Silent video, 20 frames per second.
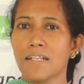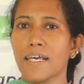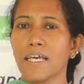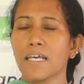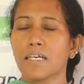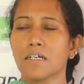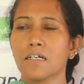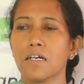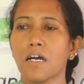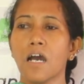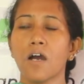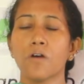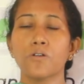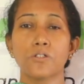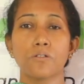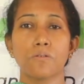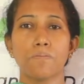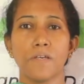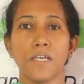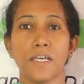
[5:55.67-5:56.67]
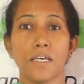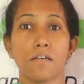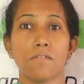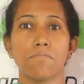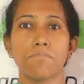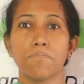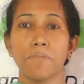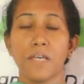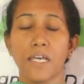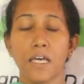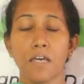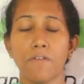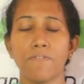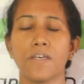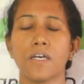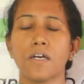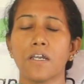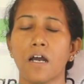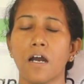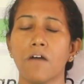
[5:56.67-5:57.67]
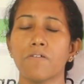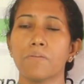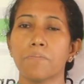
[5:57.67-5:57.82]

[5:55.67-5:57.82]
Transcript: like how to be behavior